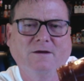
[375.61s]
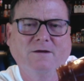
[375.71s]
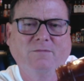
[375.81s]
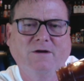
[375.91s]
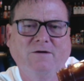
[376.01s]

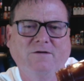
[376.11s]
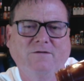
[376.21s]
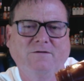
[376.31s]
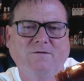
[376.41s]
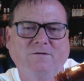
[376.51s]
And better
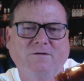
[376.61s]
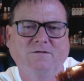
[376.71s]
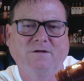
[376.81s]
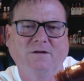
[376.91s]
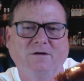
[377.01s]
just do
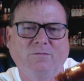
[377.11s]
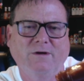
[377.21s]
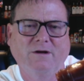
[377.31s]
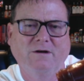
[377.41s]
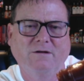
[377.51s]
just a little
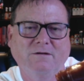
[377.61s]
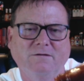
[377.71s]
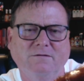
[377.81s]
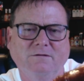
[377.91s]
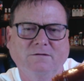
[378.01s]
bit.
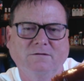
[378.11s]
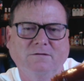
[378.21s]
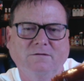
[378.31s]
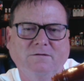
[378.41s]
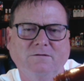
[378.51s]

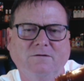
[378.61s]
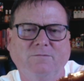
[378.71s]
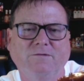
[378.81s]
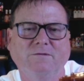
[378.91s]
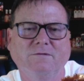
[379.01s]

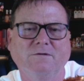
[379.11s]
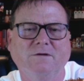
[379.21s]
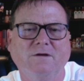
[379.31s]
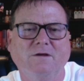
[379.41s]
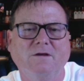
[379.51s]
Whoops.
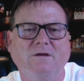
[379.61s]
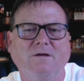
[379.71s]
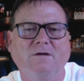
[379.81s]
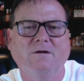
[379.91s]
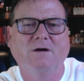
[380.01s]

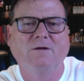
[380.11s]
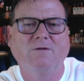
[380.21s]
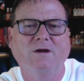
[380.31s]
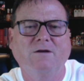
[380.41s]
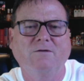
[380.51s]
All right,
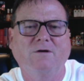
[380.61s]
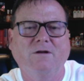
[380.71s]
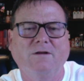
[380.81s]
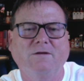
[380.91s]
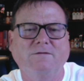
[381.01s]
we got to do
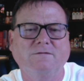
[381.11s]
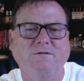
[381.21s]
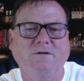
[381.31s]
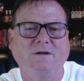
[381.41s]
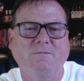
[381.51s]
all of this,
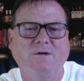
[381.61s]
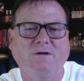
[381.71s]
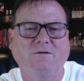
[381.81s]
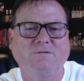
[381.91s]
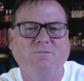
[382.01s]
and I'm not
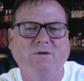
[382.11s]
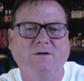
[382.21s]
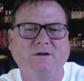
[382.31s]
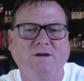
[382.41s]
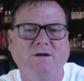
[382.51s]
going to spill
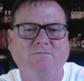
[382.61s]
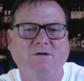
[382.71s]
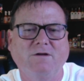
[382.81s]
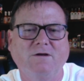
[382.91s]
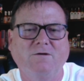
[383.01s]
any of
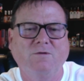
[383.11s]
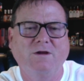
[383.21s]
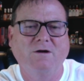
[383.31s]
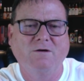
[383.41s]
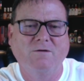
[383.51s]
it. Here we
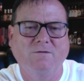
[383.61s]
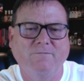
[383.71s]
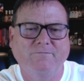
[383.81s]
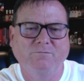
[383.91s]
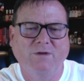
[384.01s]
go.
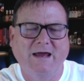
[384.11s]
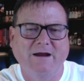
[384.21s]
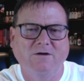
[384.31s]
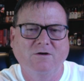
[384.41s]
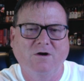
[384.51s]

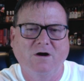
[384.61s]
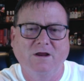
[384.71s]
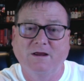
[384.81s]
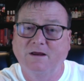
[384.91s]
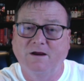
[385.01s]
Black
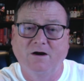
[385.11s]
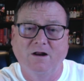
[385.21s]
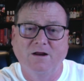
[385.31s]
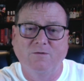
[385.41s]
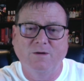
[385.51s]
garlic and
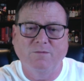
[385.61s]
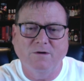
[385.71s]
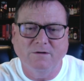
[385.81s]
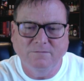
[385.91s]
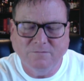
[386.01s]
Carolina Reaper.